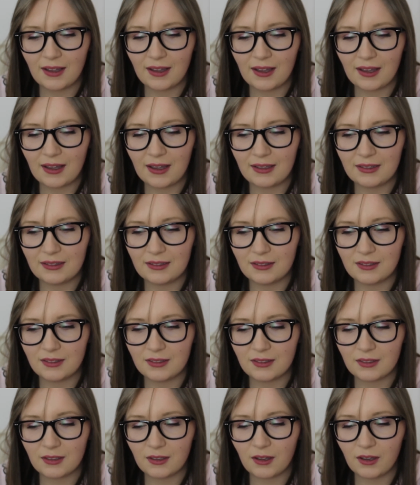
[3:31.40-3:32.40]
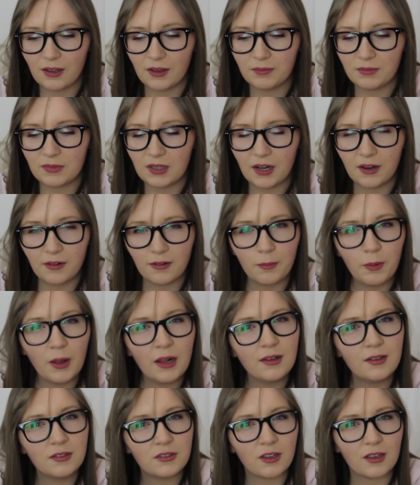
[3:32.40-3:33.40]
and I'm there
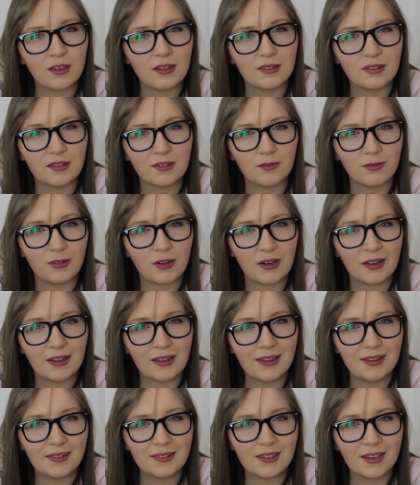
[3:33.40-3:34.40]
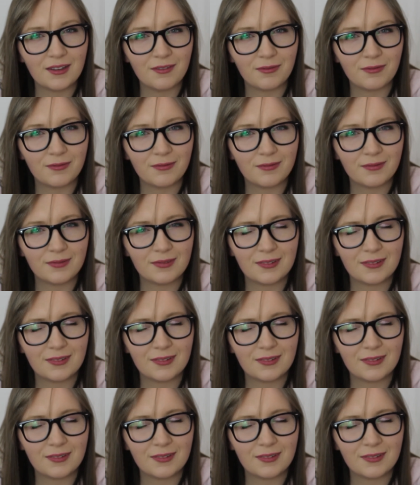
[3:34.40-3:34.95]
apologising for it as if,